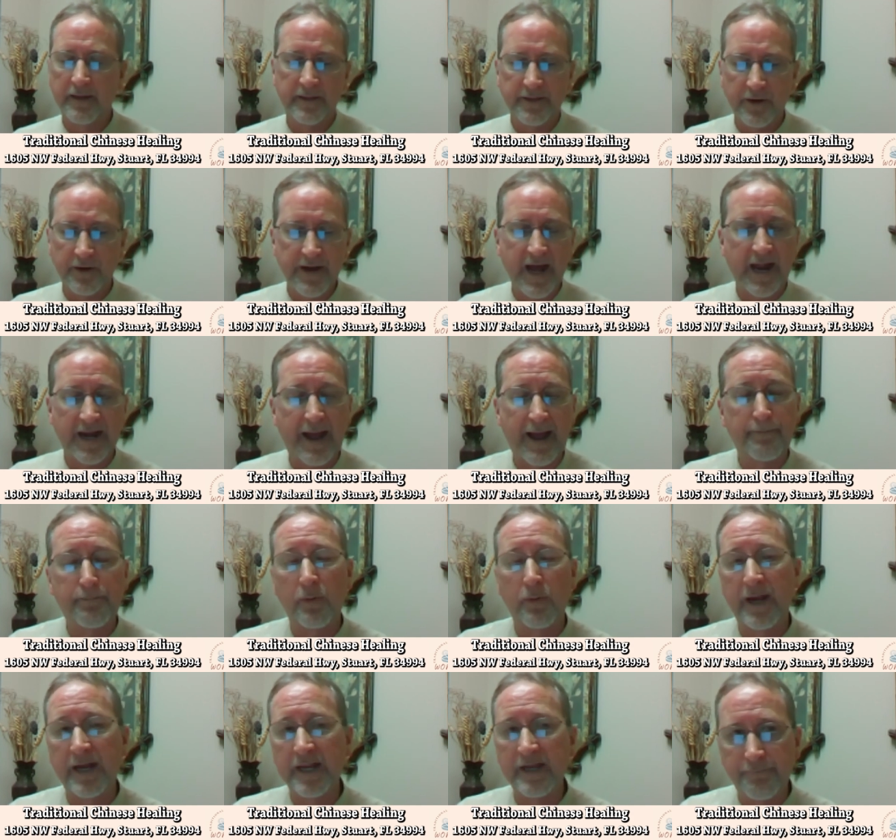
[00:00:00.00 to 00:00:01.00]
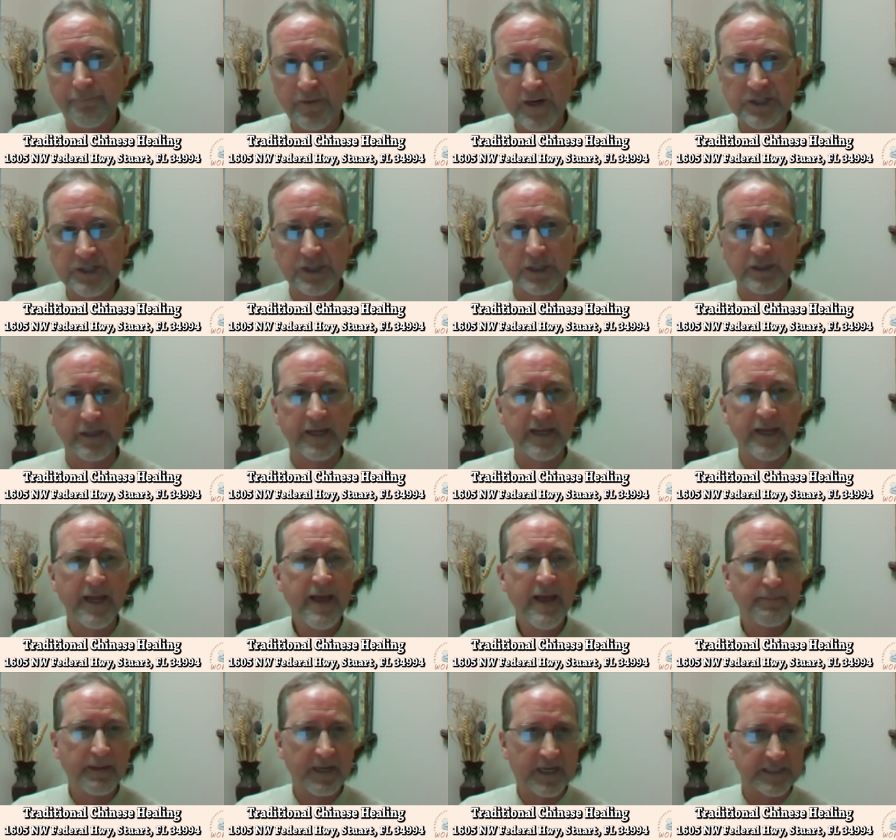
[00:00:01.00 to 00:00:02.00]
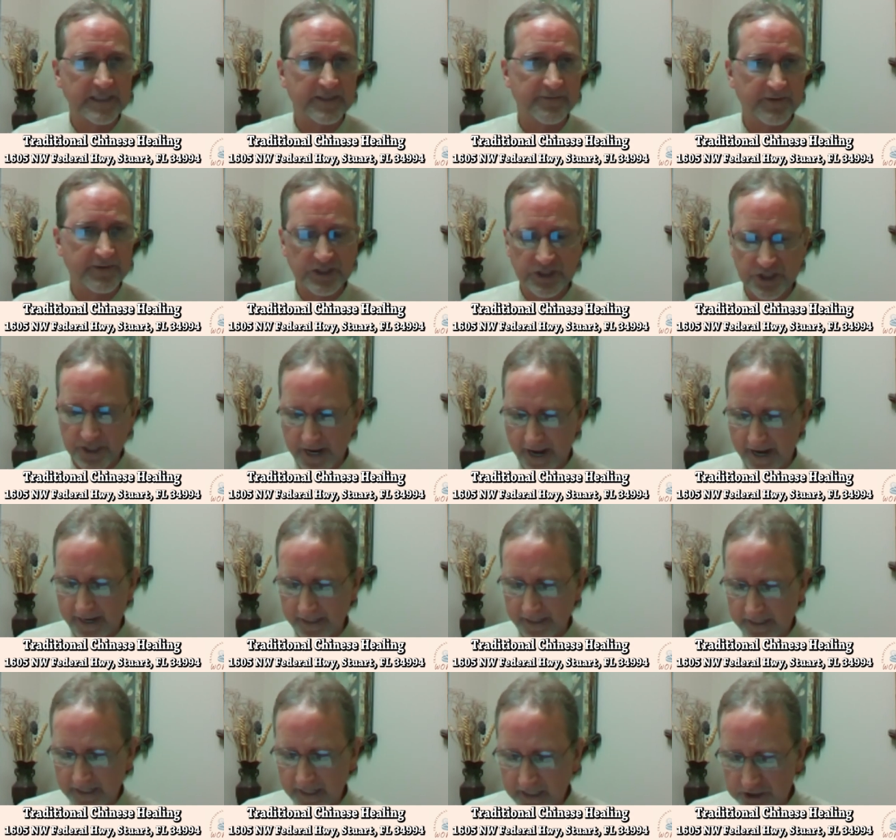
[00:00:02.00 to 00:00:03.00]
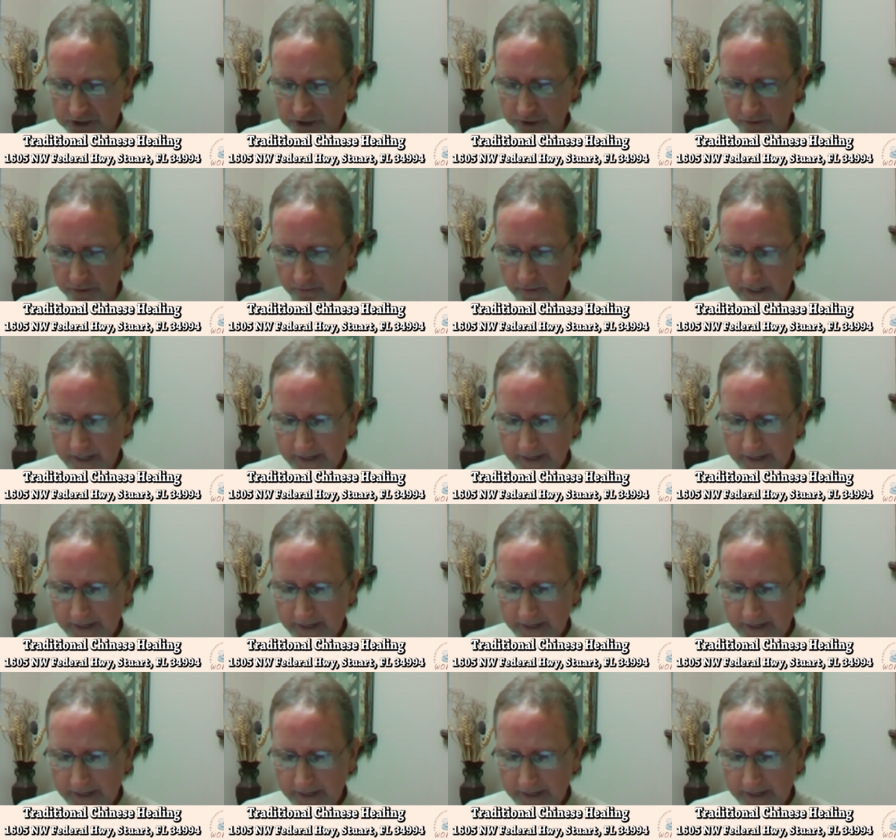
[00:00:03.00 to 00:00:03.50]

they're not operating efficiently because of a genetic issue.